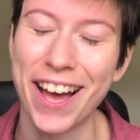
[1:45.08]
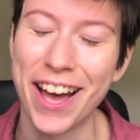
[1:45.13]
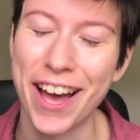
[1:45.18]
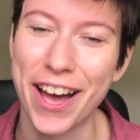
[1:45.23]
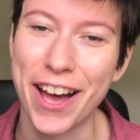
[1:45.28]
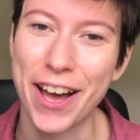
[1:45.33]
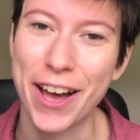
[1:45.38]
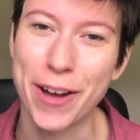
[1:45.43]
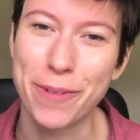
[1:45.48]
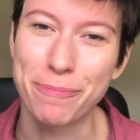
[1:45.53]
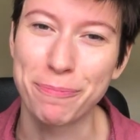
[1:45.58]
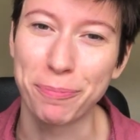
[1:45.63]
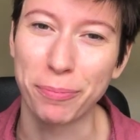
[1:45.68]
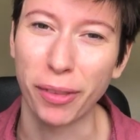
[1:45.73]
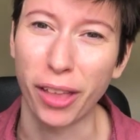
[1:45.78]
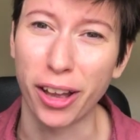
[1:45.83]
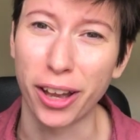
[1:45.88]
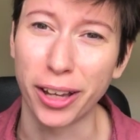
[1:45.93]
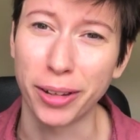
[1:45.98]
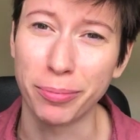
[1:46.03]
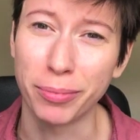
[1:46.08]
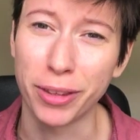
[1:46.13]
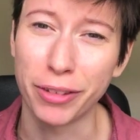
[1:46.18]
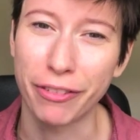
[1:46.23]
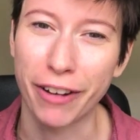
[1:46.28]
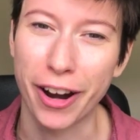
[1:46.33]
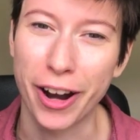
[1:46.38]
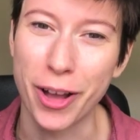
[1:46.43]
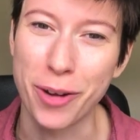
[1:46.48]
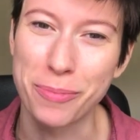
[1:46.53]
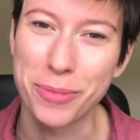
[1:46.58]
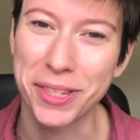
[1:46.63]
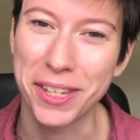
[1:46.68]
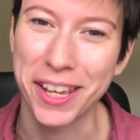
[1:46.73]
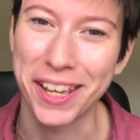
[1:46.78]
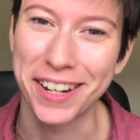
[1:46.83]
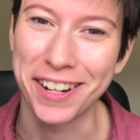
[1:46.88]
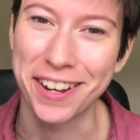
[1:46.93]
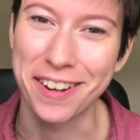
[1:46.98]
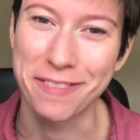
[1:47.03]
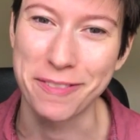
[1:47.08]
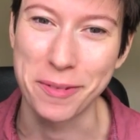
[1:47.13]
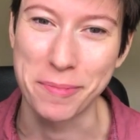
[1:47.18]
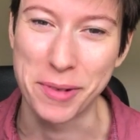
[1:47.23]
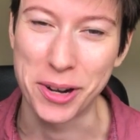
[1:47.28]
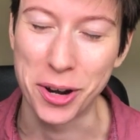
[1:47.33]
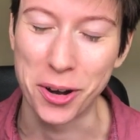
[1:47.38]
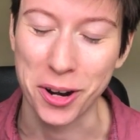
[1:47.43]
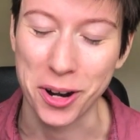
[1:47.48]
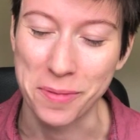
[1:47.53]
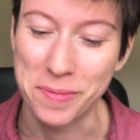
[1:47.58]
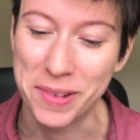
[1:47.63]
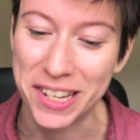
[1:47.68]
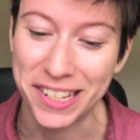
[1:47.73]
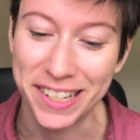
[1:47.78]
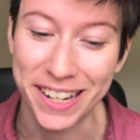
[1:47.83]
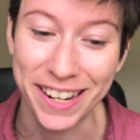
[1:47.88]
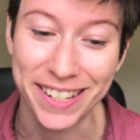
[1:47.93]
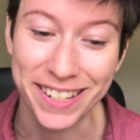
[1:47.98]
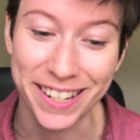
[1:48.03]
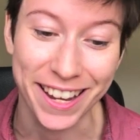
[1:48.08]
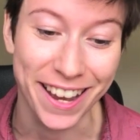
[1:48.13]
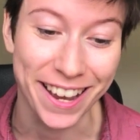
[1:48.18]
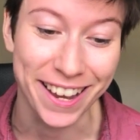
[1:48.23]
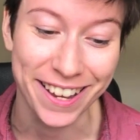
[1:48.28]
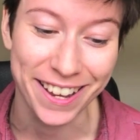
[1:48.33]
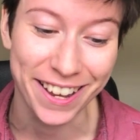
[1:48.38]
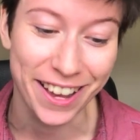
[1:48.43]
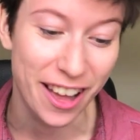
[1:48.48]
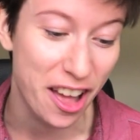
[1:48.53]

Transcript: I'm the very opposite of a monogamous knitter.